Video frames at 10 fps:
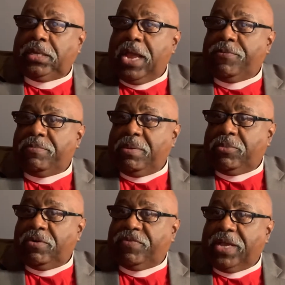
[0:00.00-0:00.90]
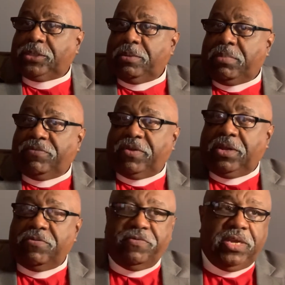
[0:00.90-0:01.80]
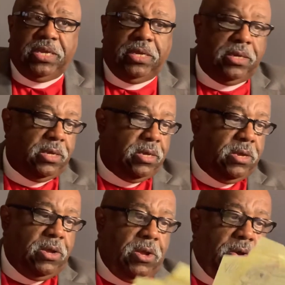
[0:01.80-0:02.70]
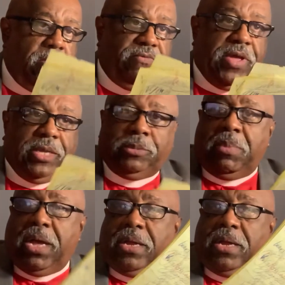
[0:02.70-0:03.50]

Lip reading: Can't remember if that's the Buffalo feed or if that's my